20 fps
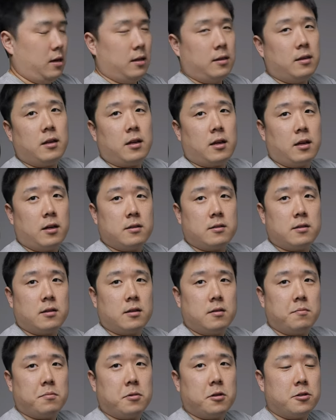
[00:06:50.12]
I think it is a
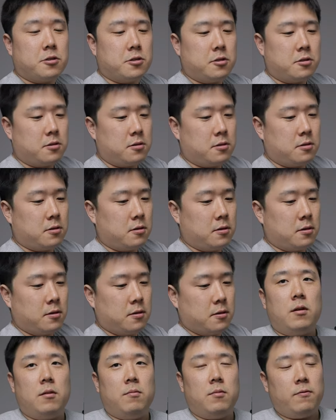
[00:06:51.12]
good purchase.
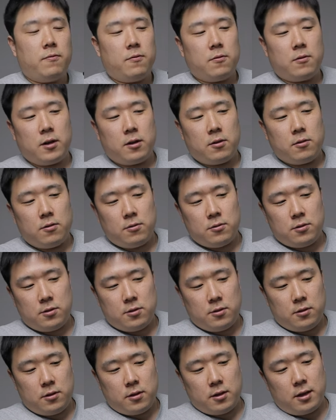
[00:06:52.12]
And before I go onto
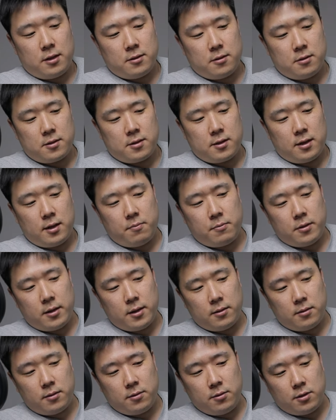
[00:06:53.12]
the other side
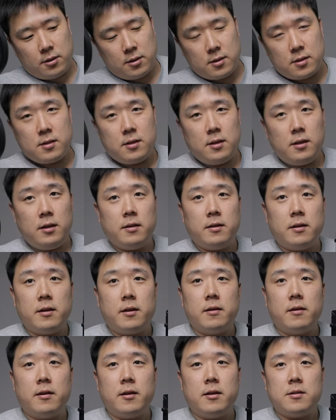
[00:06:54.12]
panel, you can see
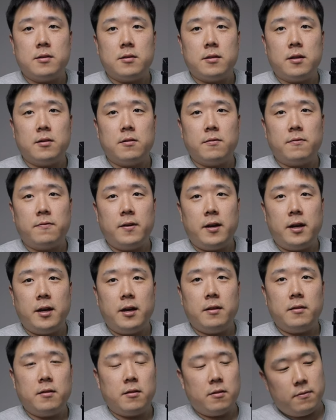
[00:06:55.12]
there is another
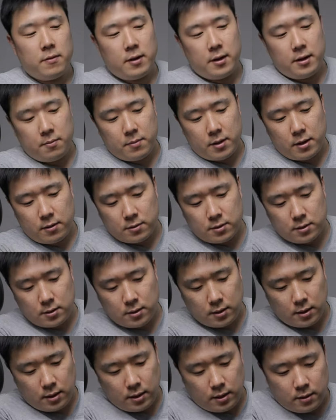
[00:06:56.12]
fan already mounted
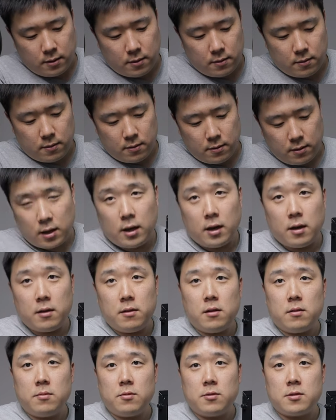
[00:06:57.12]
here, and
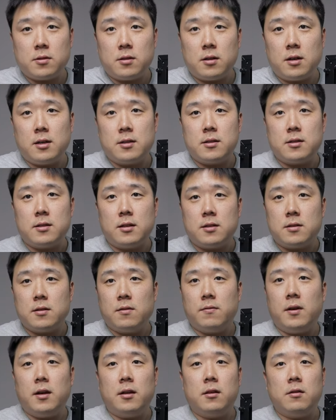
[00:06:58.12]
double slots that's
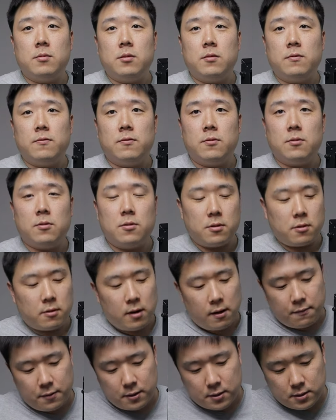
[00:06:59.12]
available for
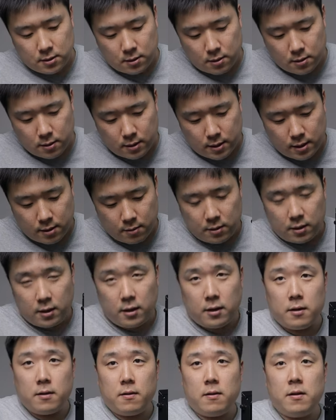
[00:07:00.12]
graphics card down
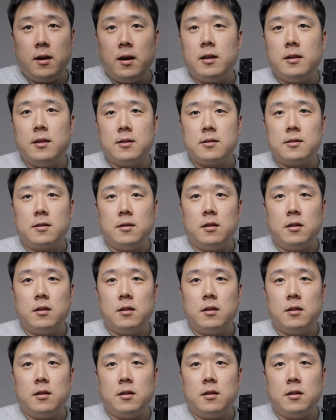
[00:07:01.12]
here, and that's